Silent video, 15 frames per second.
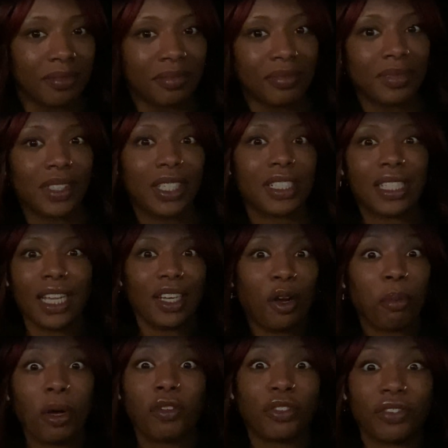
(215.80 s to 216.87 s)
Because I know
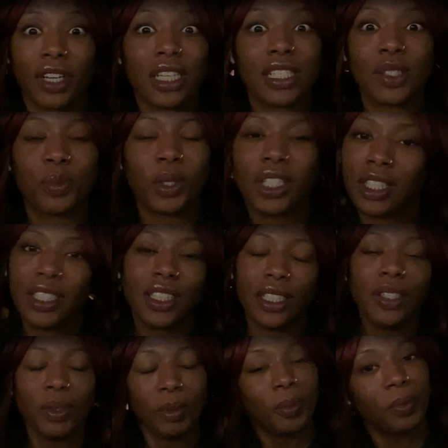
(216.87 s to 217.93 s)
both of us,
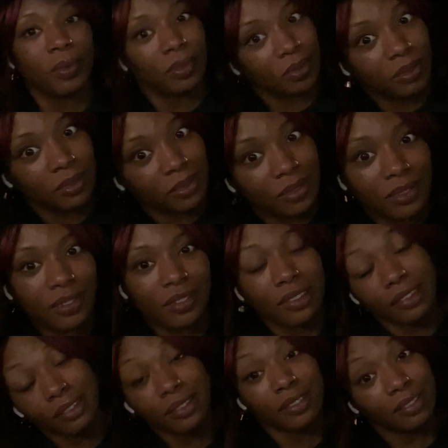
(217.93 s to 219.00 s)
we
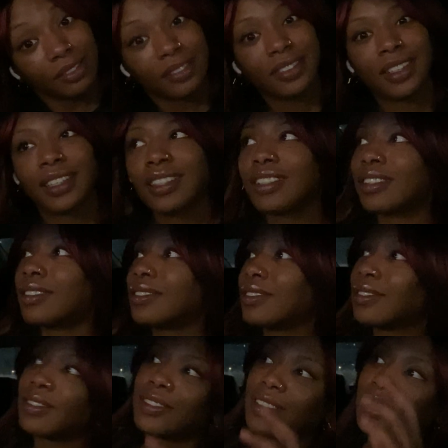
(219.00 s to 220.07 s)
a
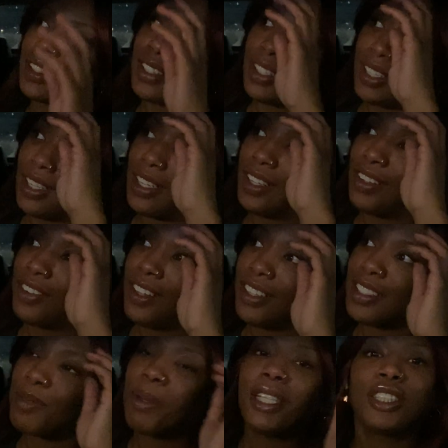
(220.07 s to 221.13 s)
little,
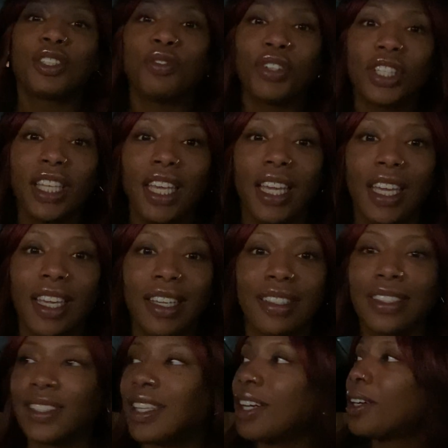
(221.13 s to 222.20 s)
especially for the
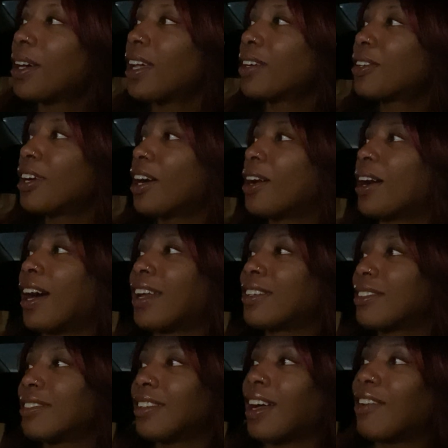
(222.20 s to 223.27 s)
kids. So I don't know.
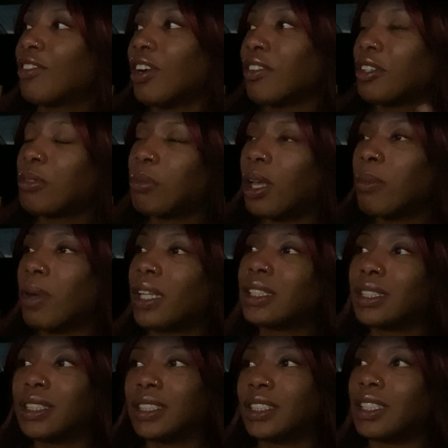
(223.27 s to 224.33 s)
I've already made my
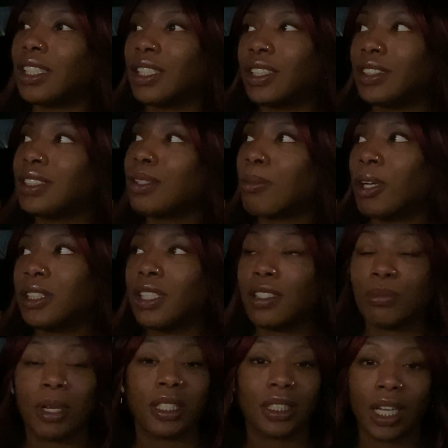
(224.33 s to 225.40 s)
decision. Somebody touch
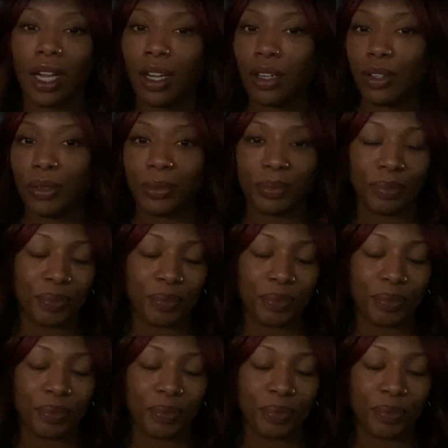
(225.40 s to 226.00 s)
my child,